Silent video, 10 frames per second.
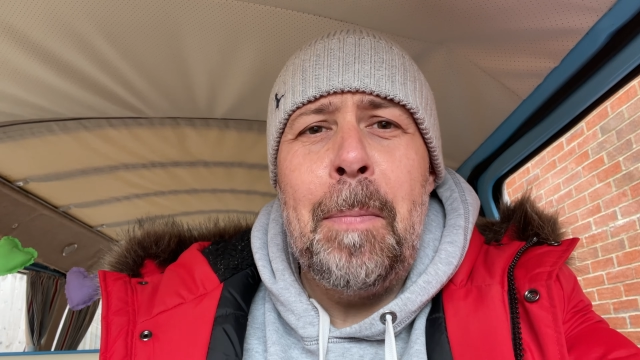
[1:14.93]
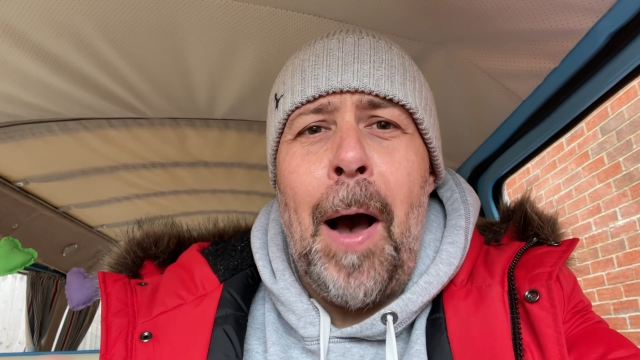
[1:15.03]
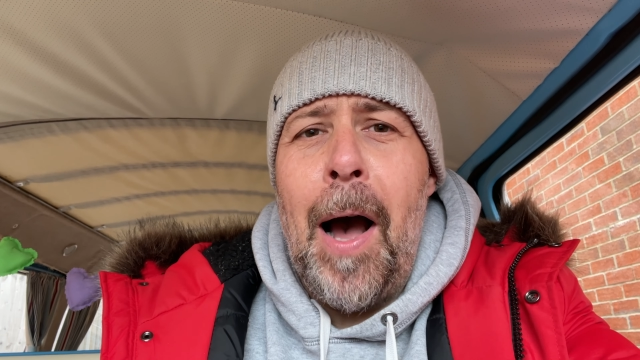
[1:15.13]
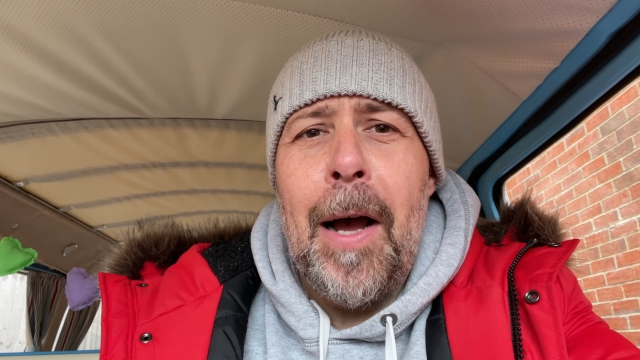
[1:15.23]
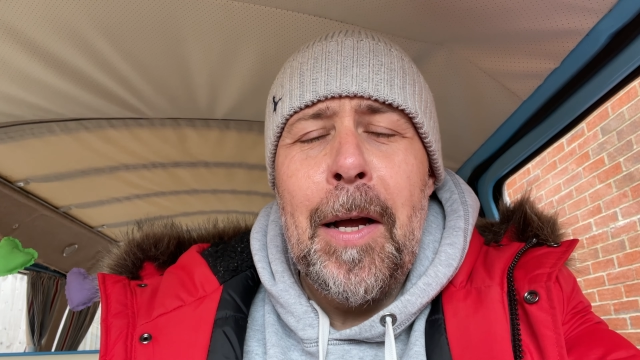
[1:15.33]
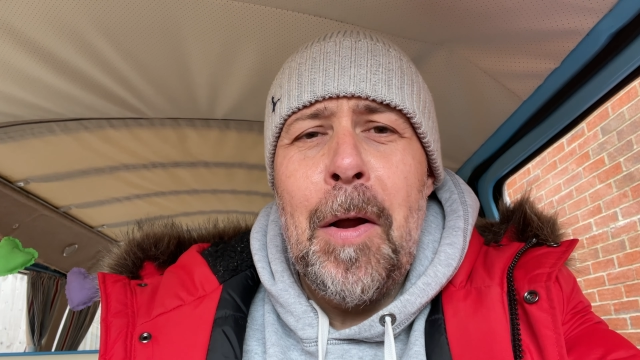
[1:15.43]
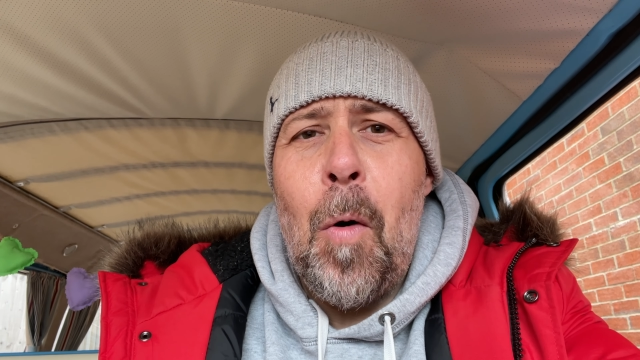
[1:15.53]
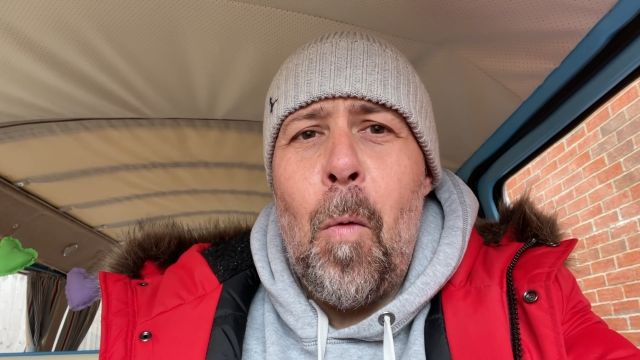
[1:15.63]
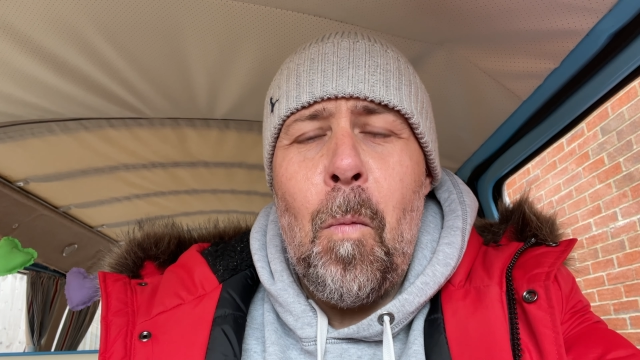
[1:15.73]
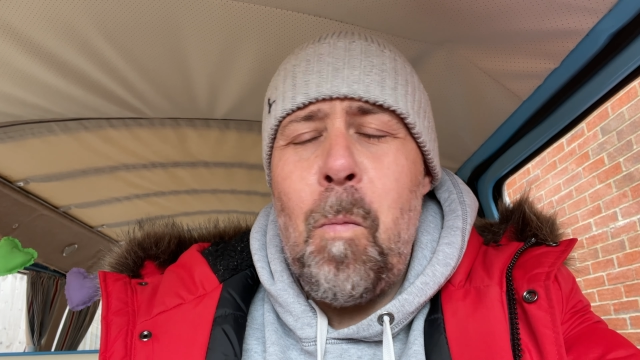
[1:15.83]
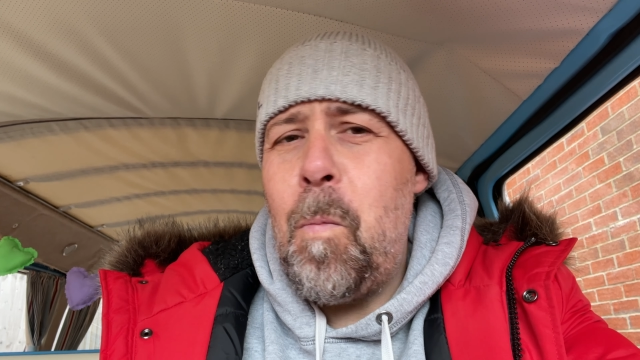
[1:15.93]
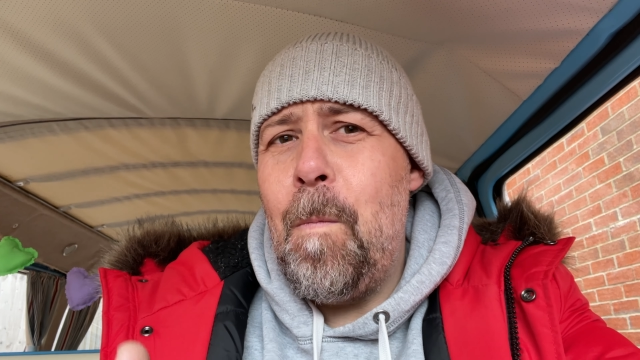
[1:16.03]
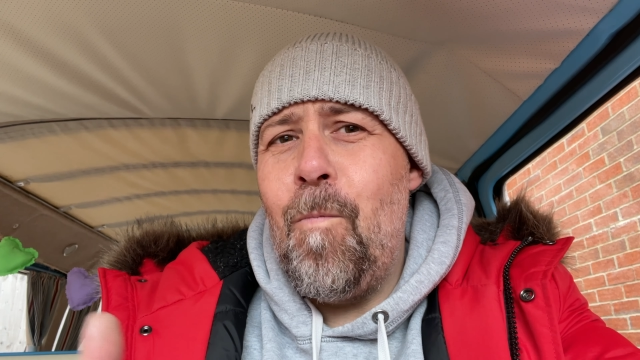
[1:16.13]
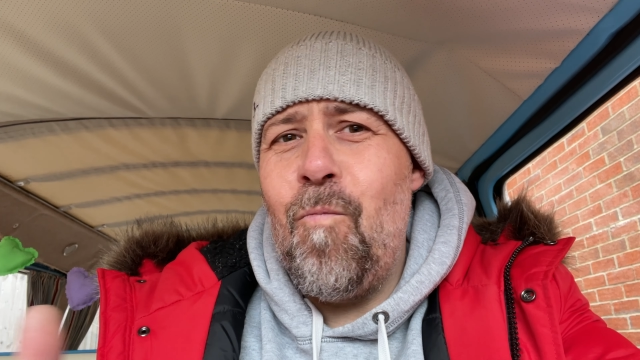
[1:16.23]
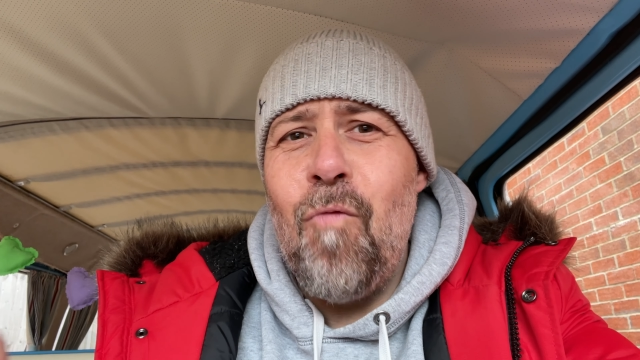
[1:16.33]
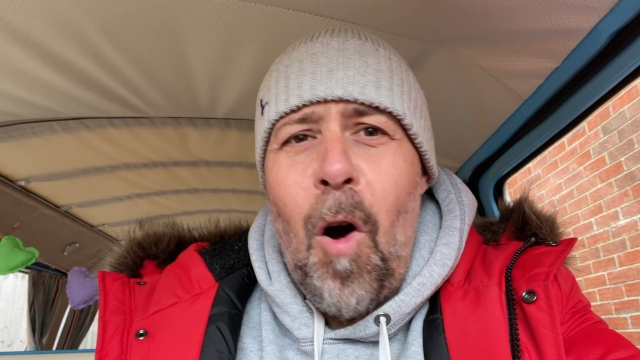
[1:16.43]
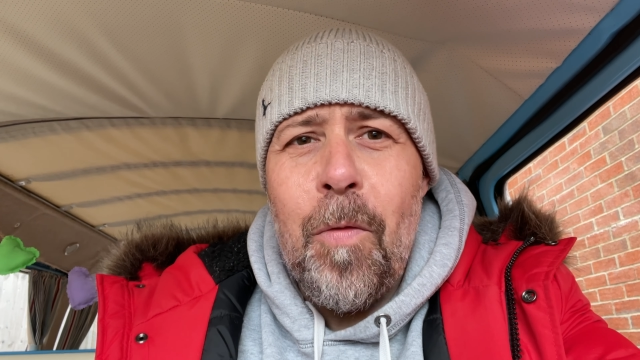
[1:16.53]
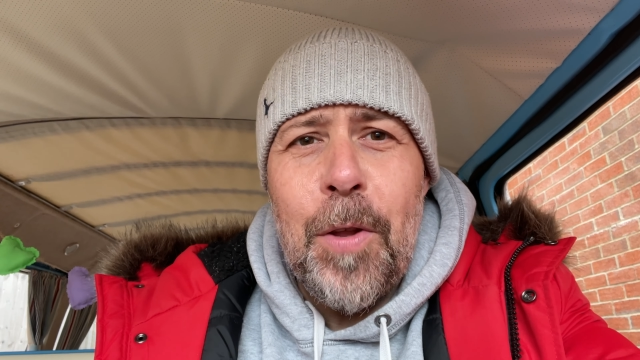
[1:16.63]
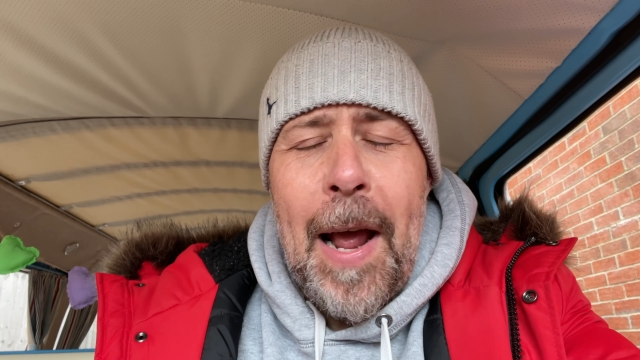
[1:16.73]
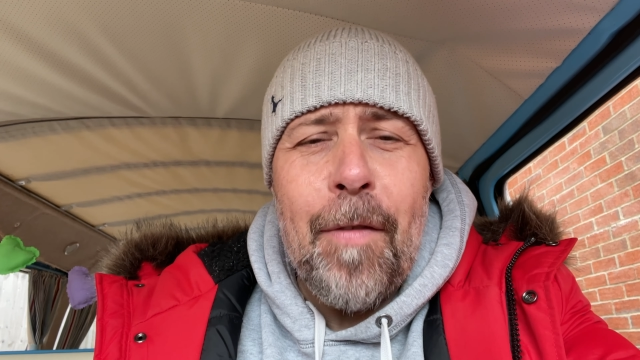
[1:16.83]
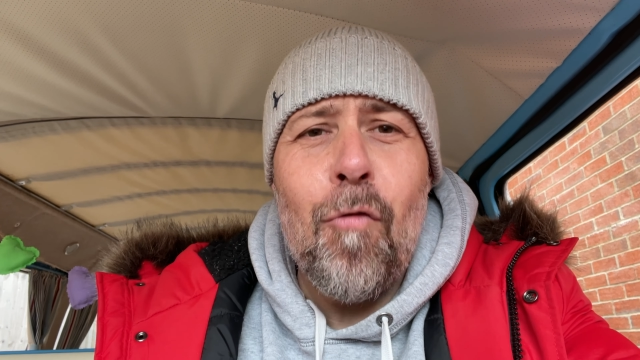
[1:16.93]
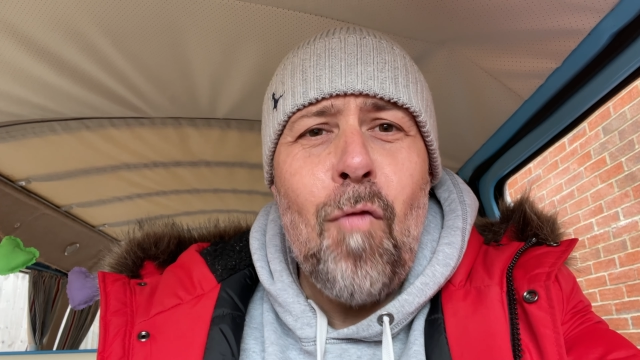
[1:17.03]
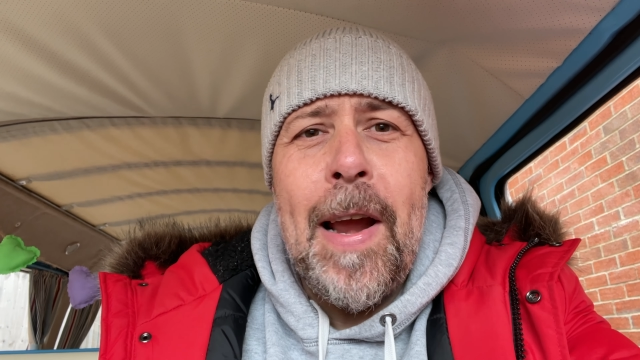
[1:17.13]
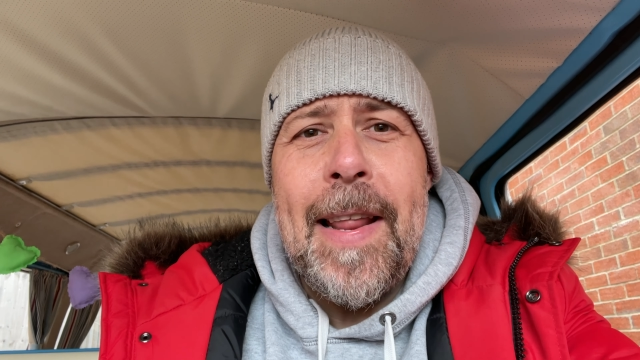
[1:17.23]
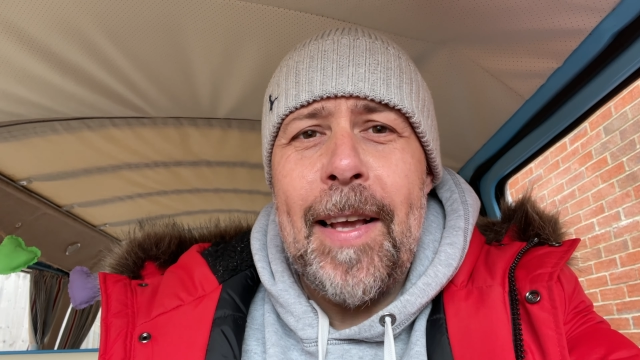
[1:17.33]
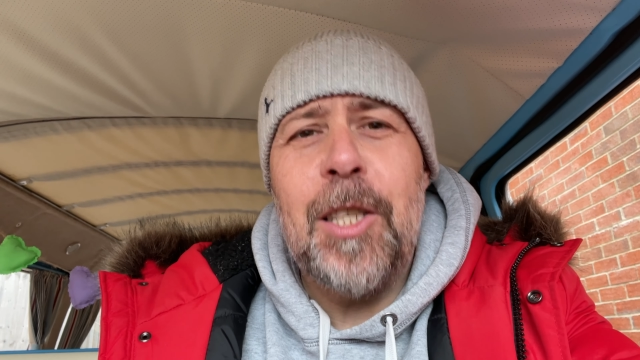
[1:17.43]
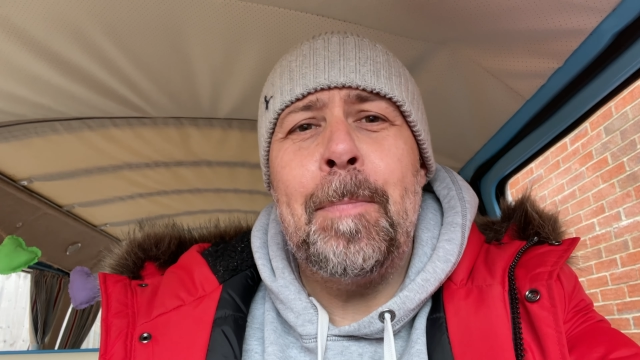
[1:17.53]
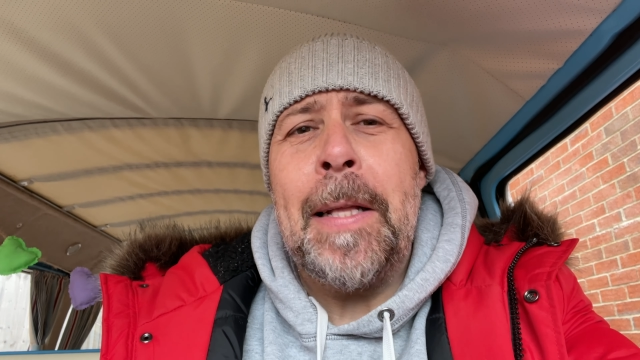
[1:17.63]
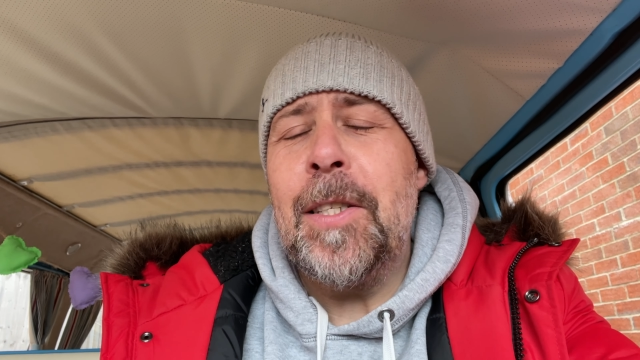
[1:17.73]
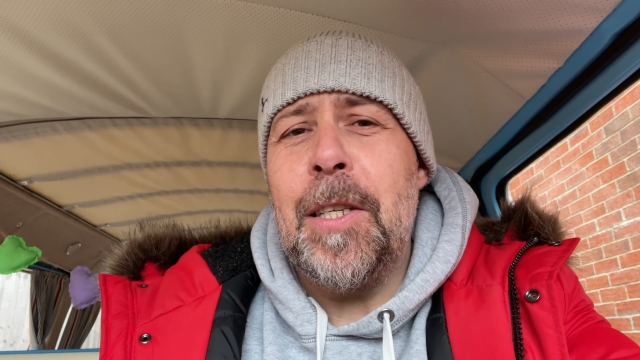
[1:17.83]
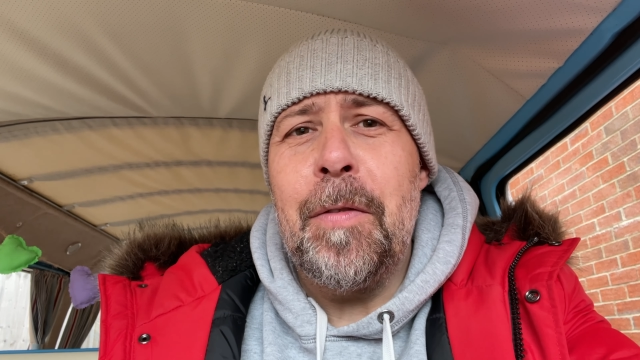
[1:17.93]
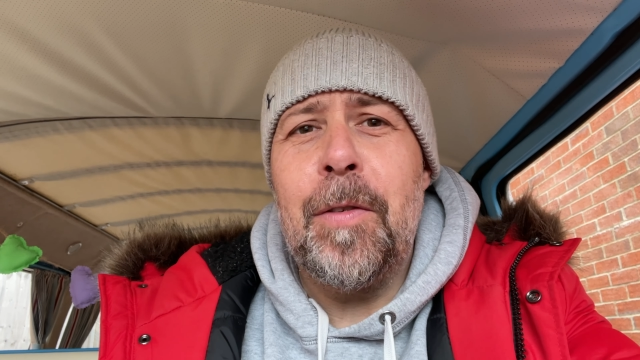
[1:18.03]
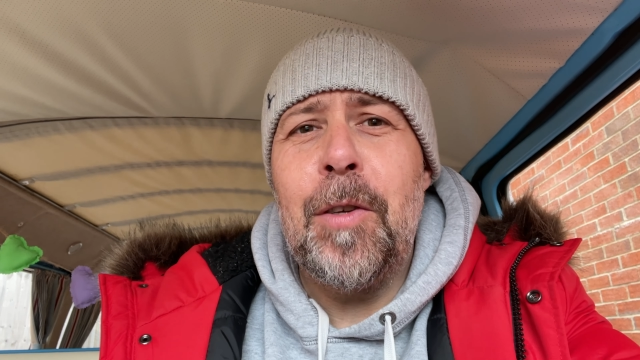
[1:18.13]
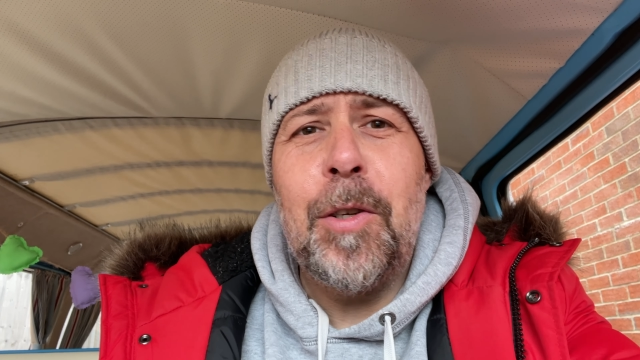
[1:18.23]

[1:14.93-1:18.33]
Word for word: But rather than have a really expensive